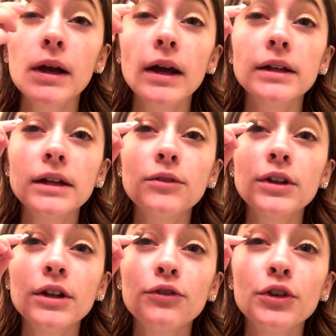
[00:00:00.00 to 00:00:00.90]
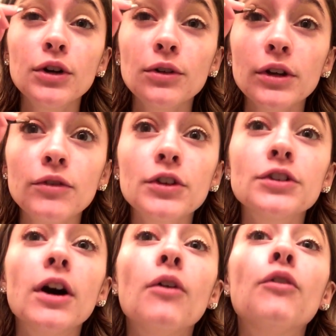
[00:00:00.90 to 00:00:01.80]
And even if you don't leave
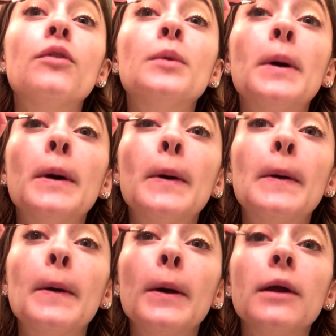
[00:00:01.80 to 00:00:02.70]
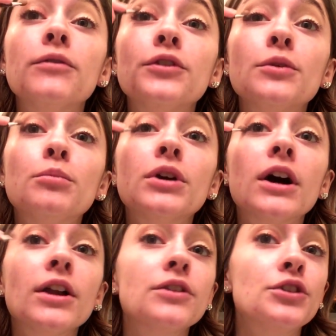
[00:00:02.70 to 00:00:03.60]
yourself, if you put
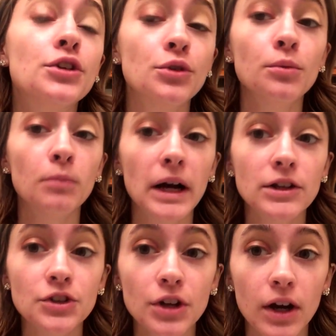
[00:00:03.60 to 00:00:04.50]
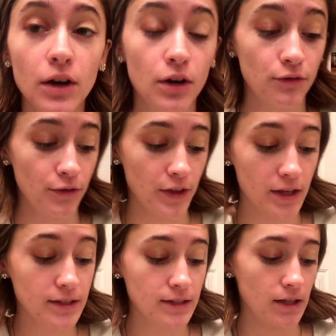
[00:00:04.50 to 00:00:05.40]
on too much of
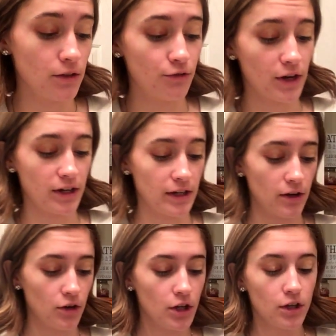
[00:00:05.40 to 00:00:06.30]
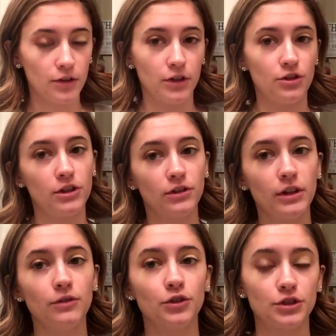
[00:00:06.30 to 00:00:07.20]
this and you find out that you didn't
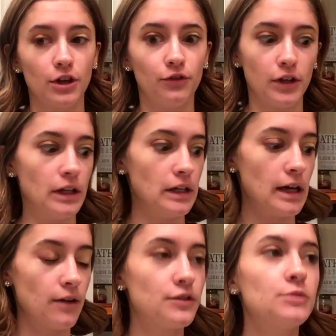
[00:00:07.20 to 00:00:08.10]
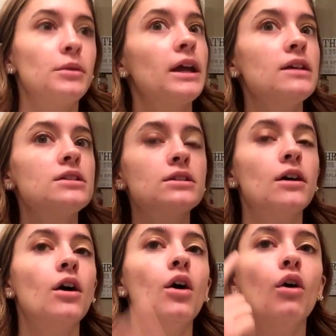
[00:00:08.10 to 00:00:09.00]
leave yourself enough space
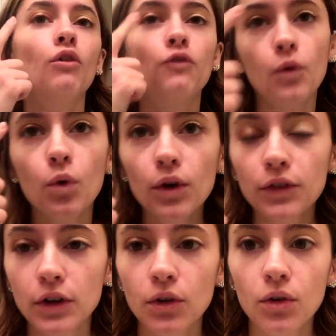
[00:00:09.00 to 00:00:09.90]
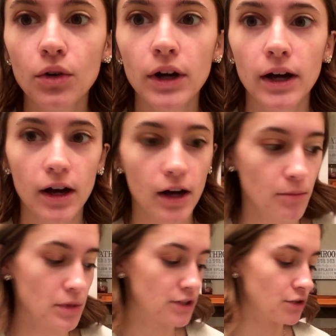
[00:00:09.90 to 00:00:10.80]
for the gold,
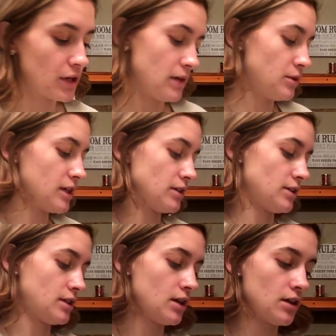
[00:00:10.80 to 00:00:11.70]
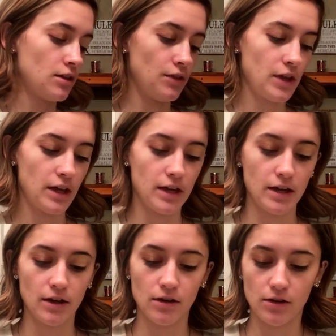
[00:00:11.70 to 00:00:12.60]
it's okay, because the